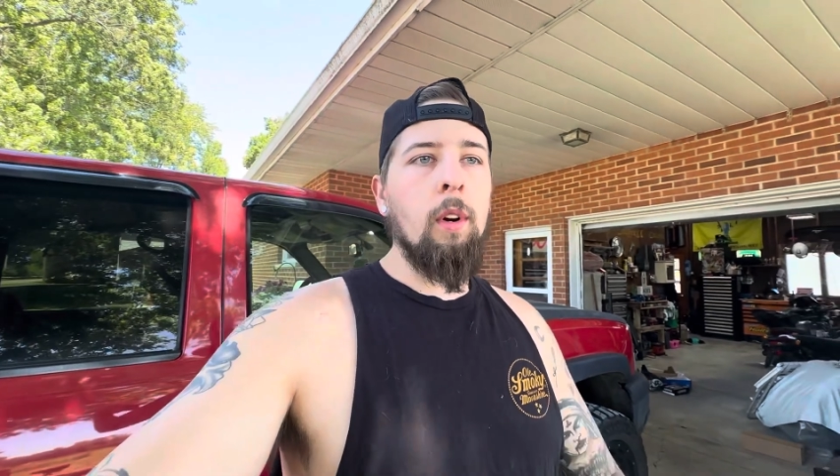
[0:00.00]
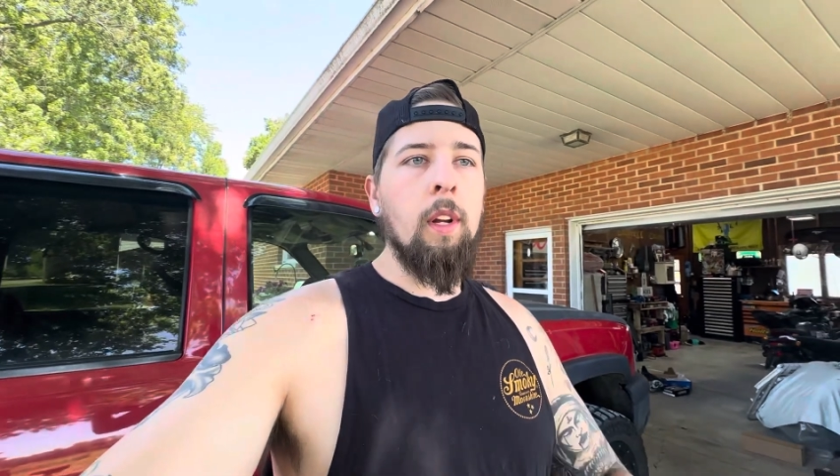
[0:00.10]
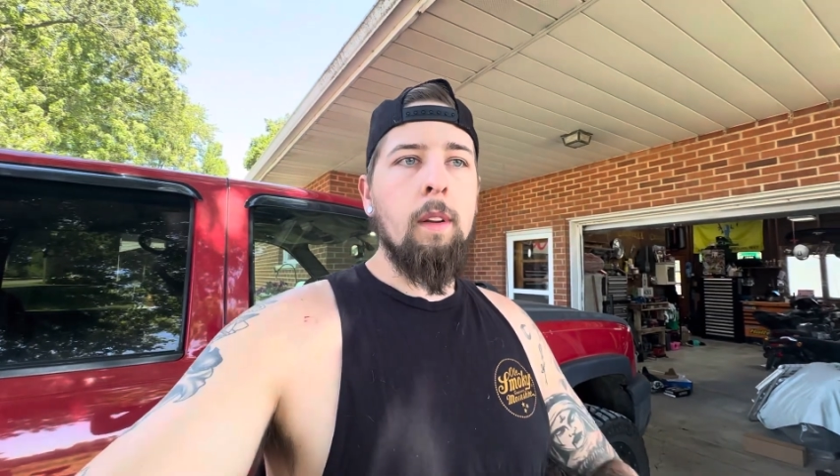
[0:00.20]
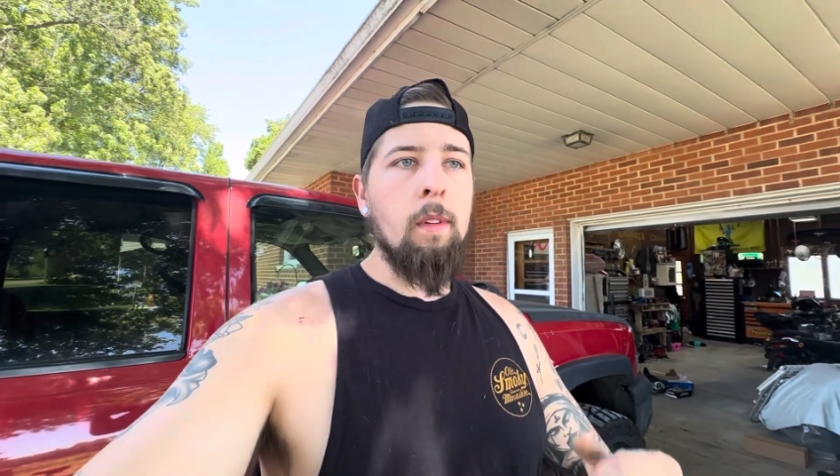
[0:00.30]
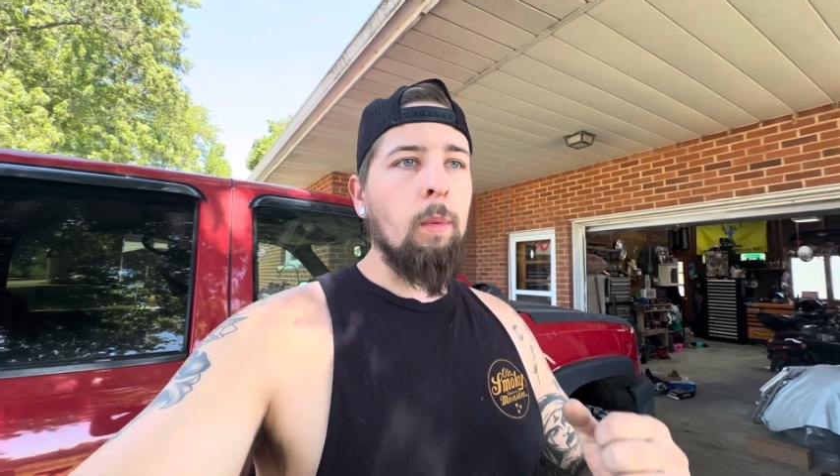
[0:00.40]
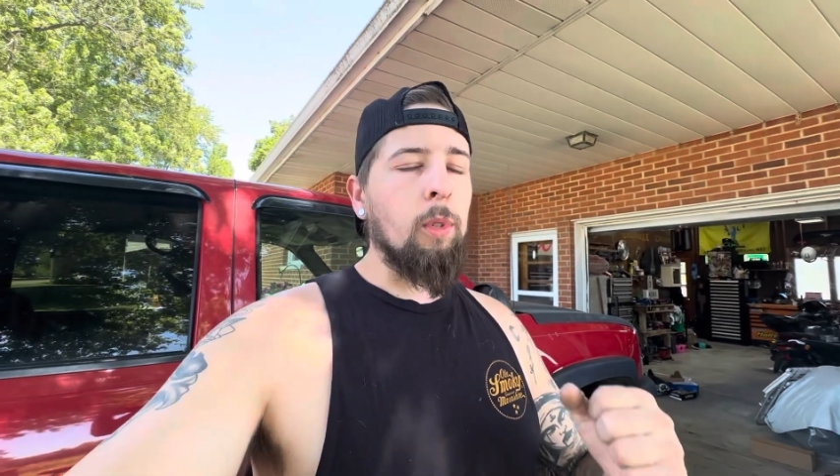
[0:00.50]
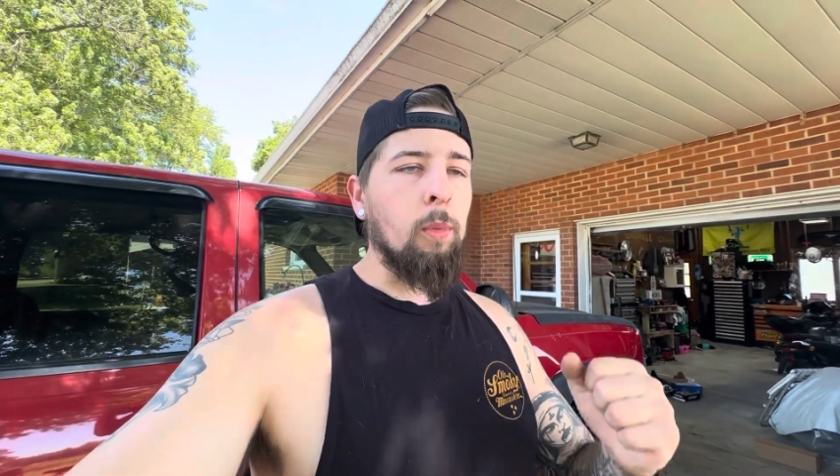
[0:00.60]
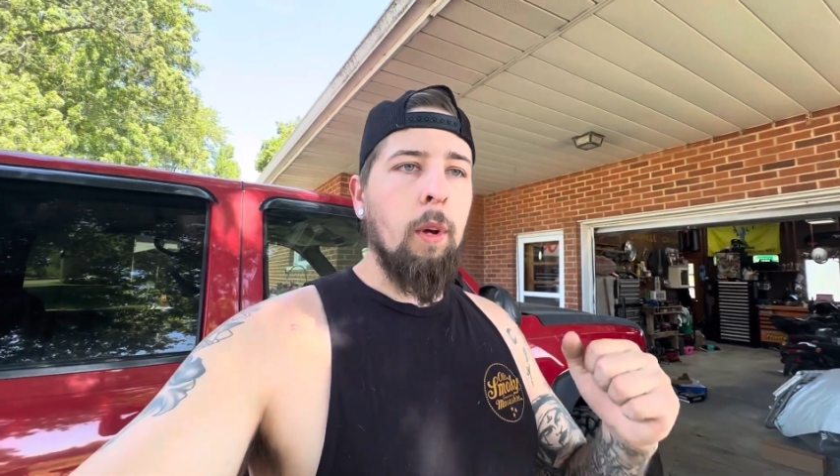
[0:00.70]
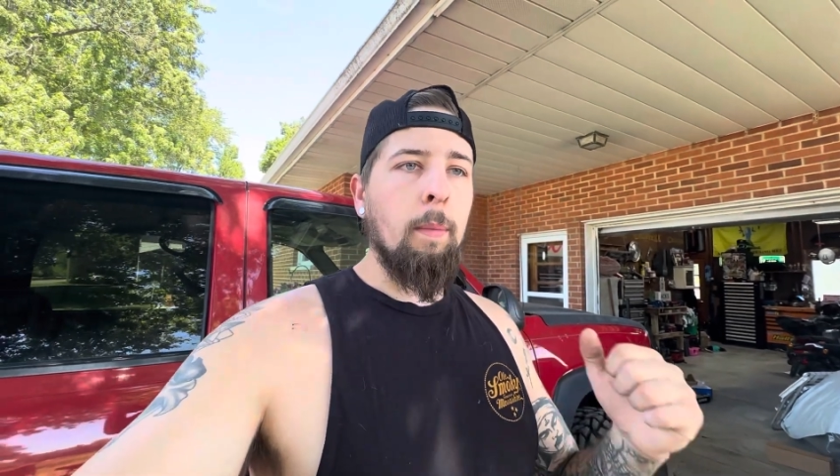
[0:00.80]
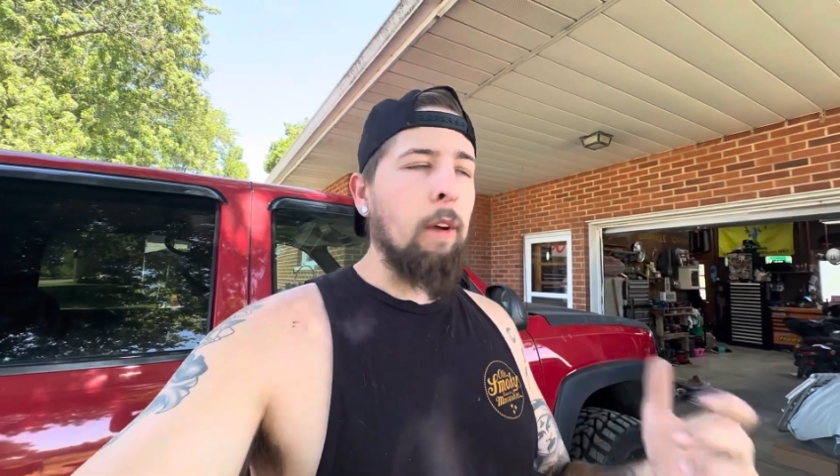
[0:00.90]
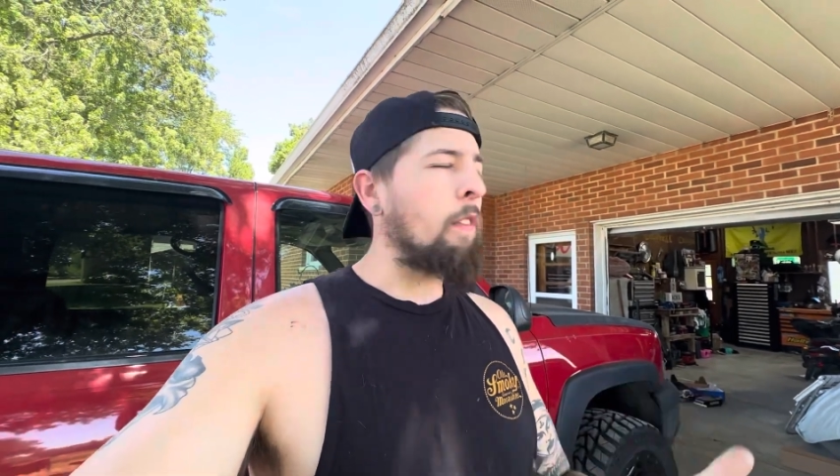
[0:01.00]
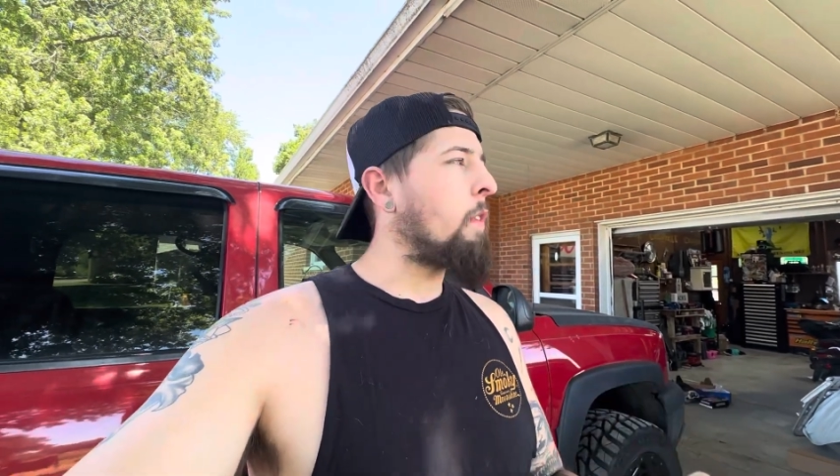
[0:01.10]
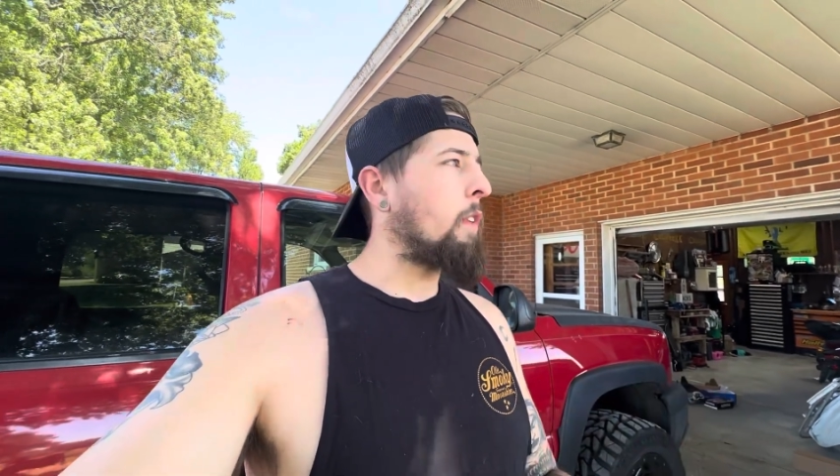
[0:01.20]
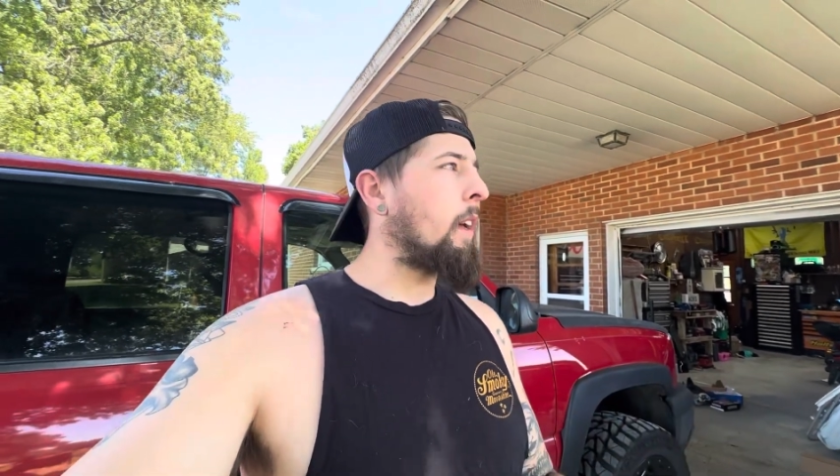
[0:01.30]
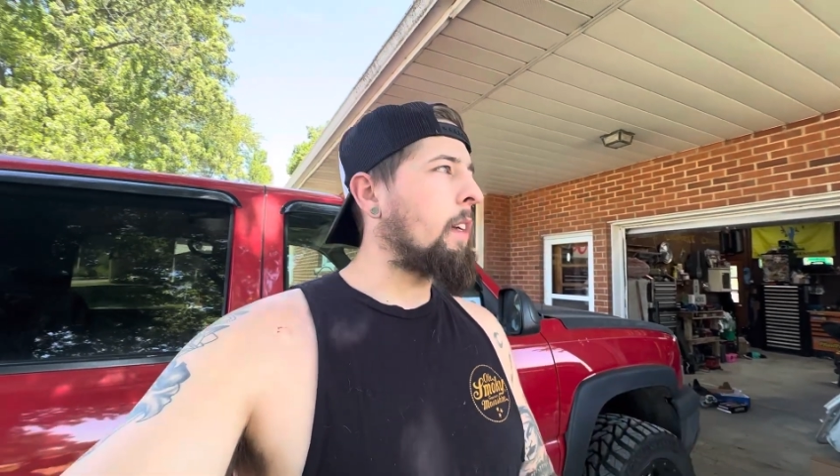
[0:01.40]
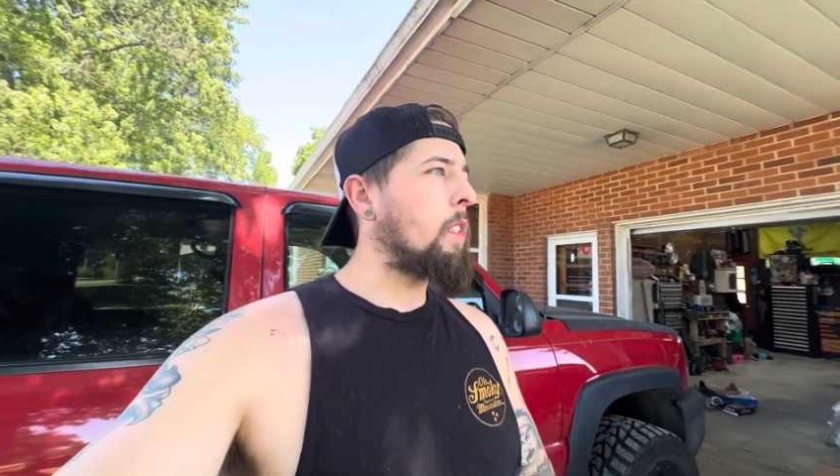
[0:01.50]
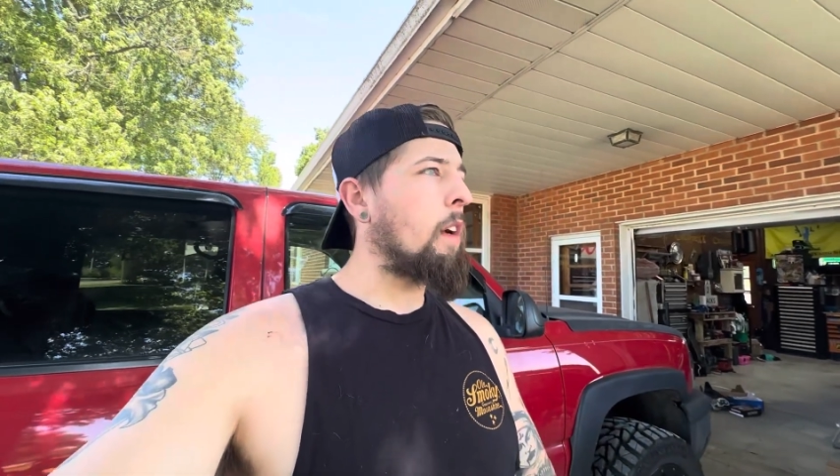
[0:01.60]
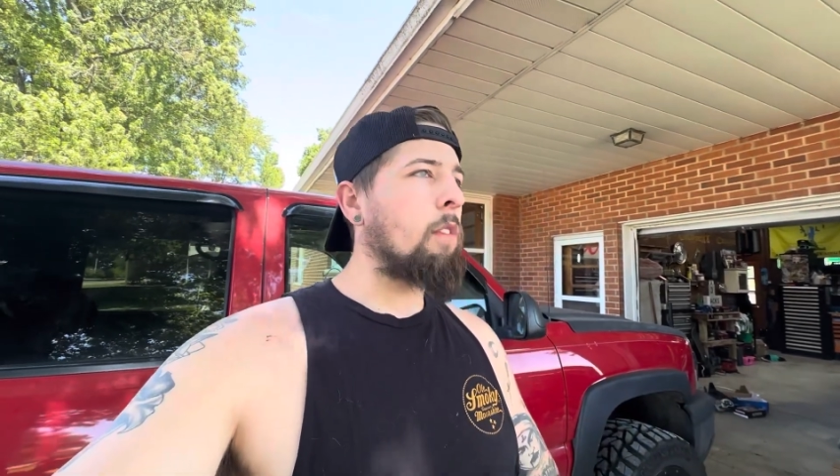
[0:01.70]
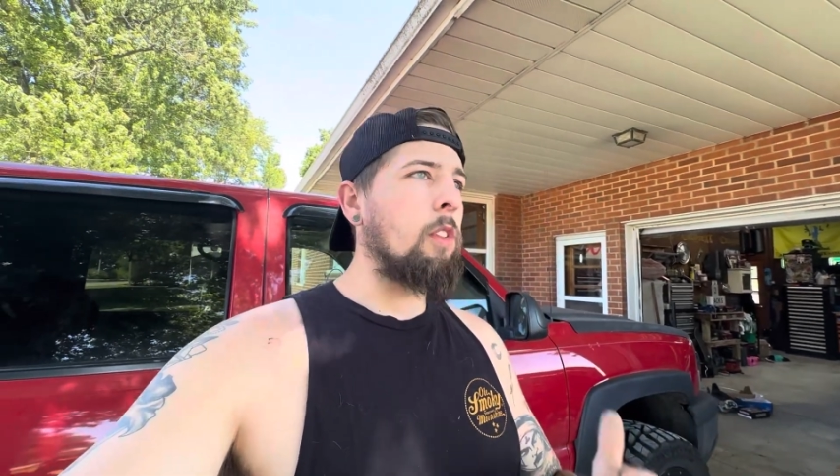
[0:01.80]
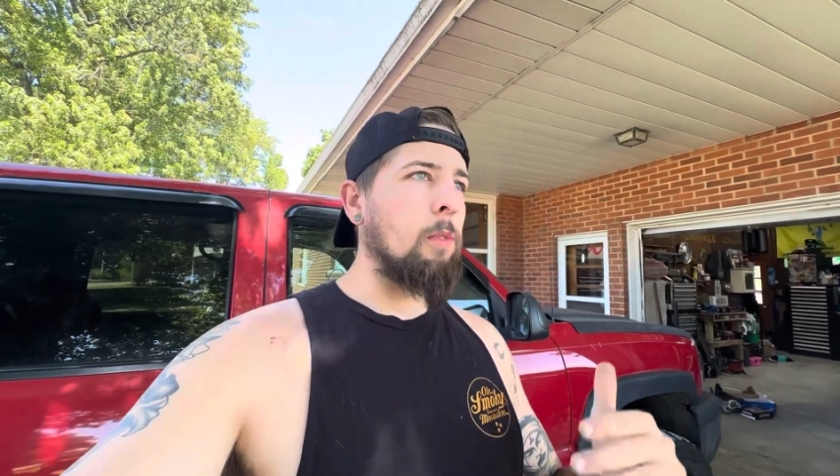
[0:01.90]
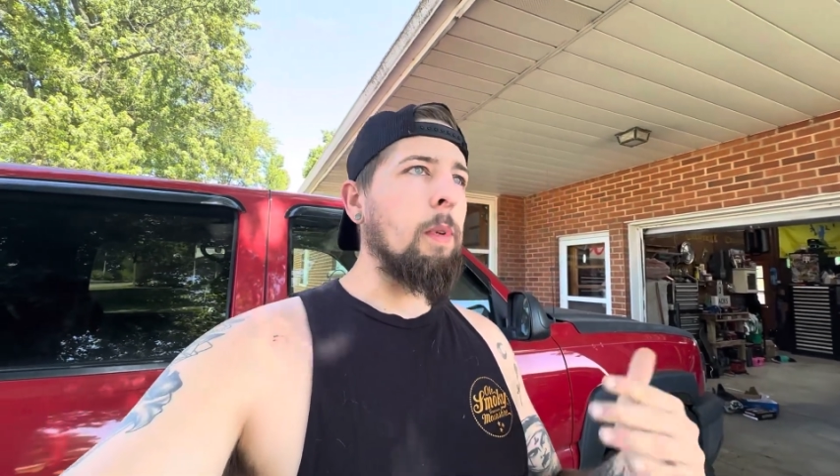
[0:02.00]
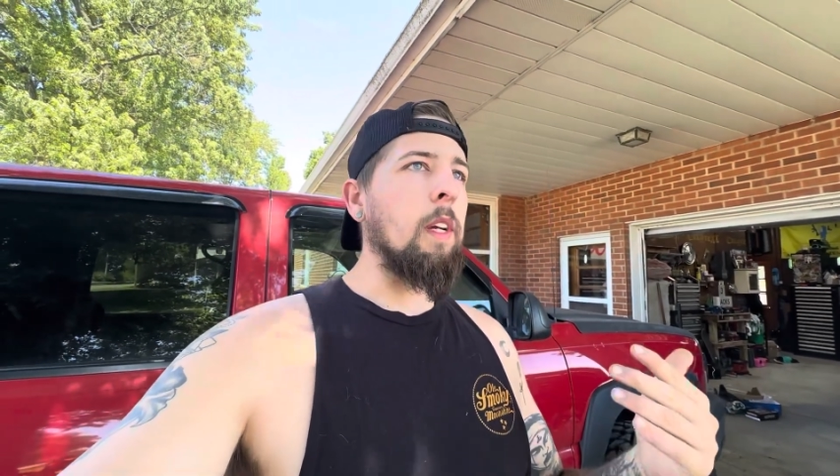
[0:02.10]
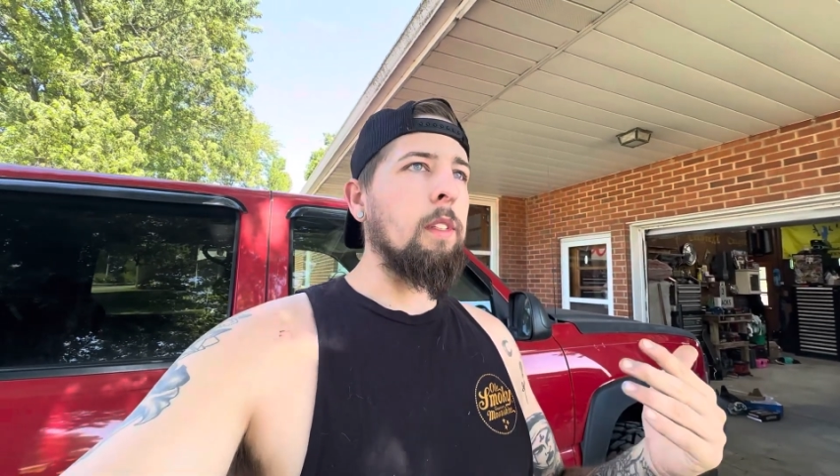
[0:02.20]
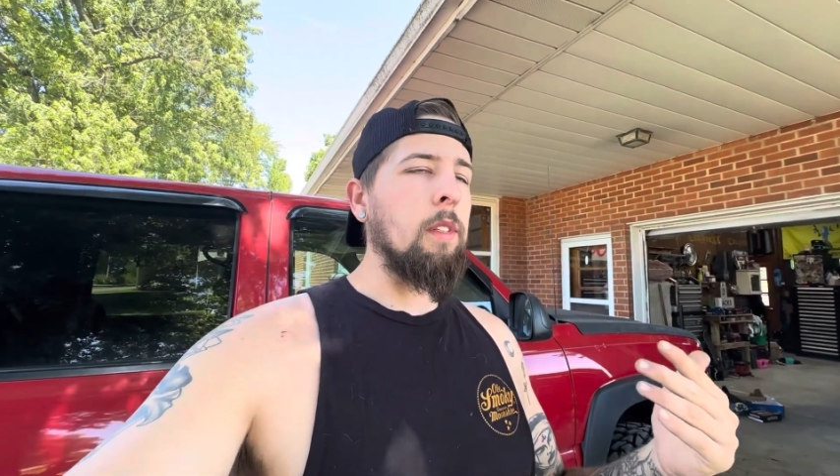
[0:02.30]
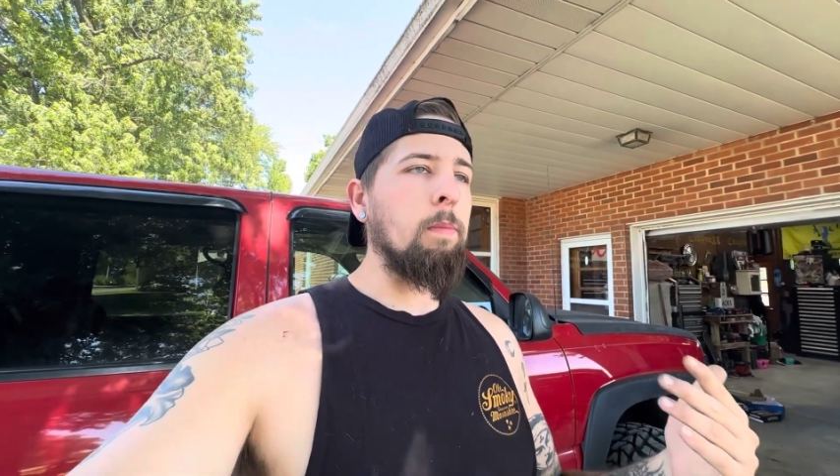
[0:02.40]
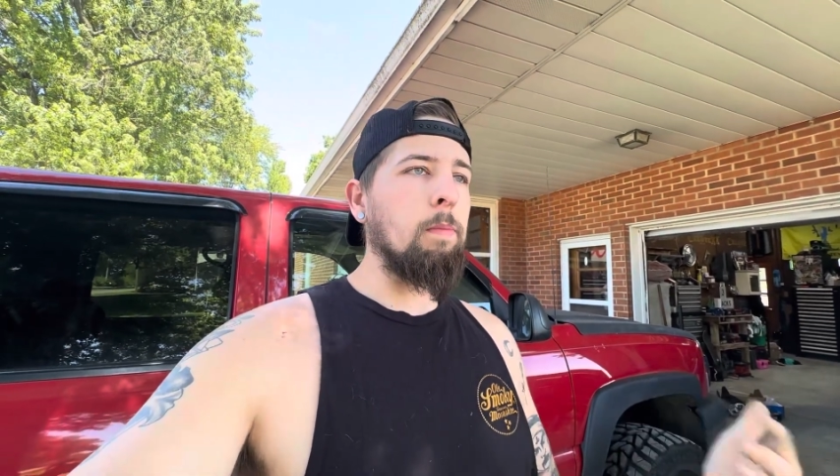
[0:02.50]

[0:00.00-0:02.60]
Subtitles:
and it was one of my favorite things ever, is because it